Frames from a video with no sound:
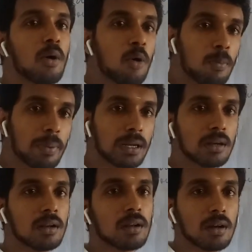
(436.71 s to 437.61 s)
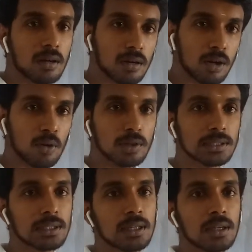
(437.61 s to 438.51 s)
open,
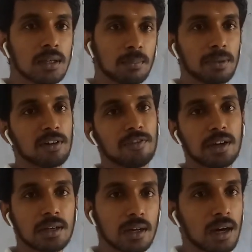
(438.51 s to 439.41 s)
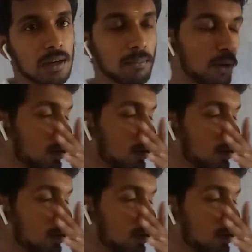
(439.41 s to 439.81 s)
closed, perfect, and